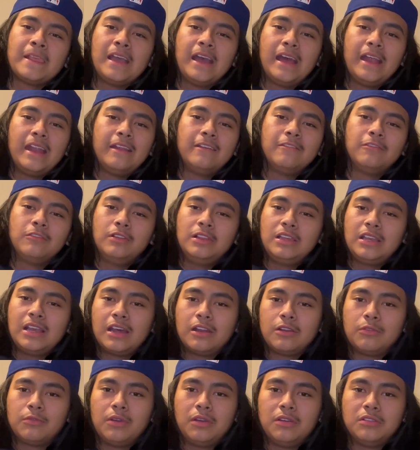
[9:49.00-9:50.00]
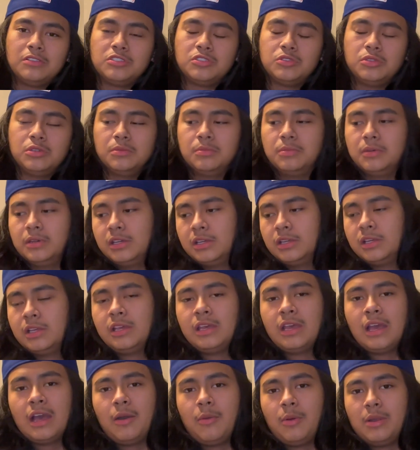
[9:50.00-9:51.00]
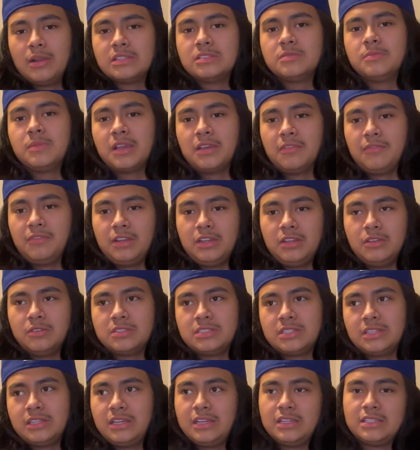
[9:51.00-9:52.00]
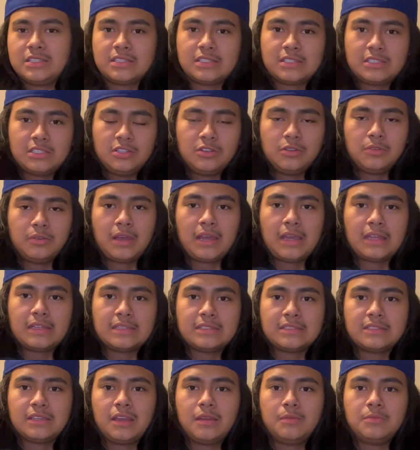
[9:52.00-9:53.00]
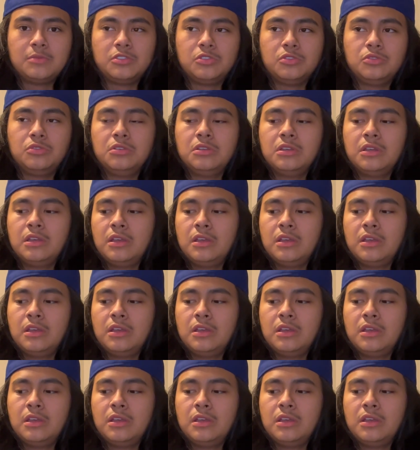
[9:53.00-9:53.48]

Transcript: I never really got around to it. But I wanted to make a video today since I had the time to.